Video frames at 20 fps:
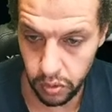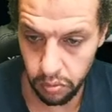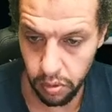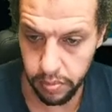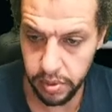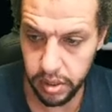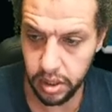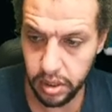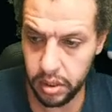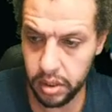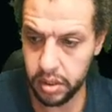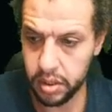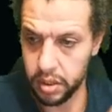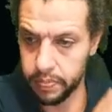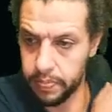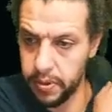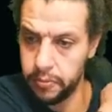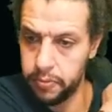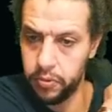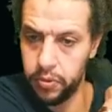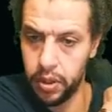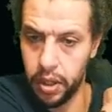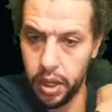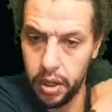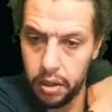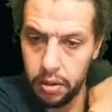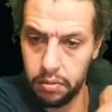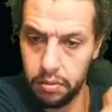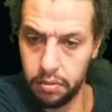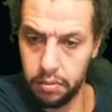So maybe this is the people
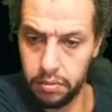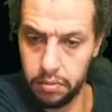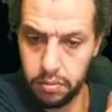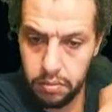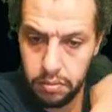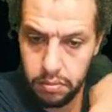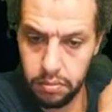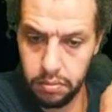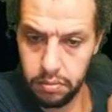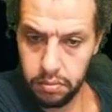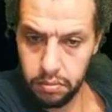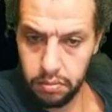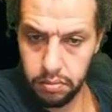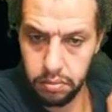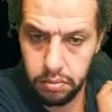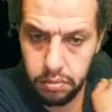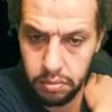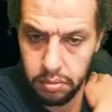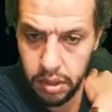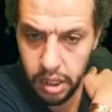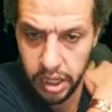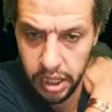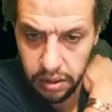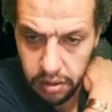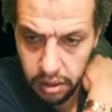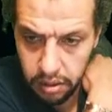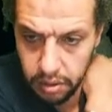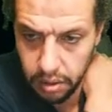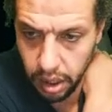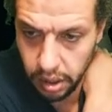that
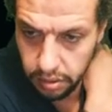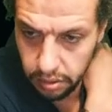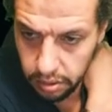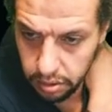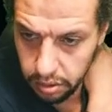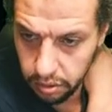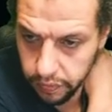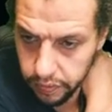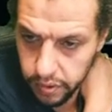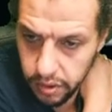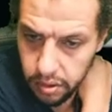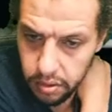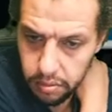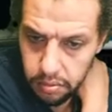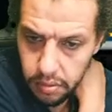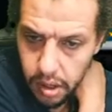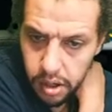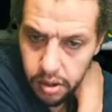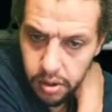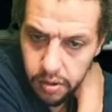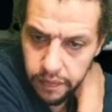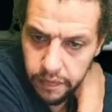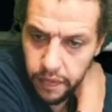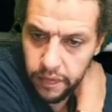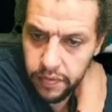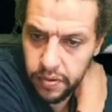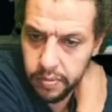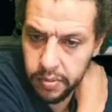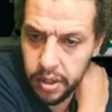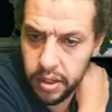deleted. I don't know if they
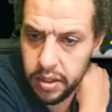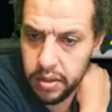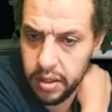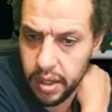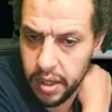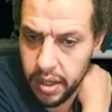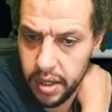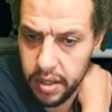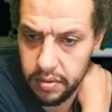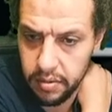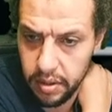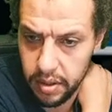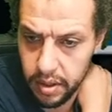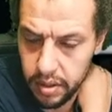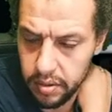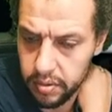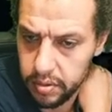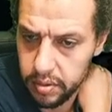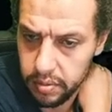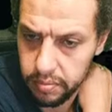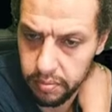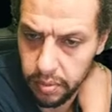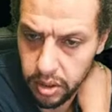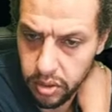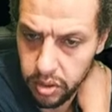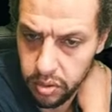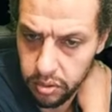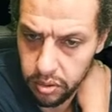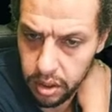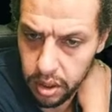150 million they can't delete
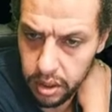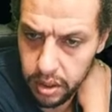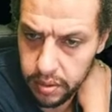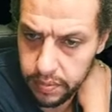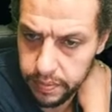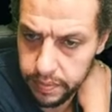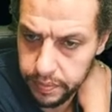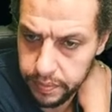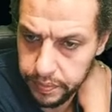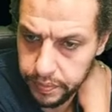much really.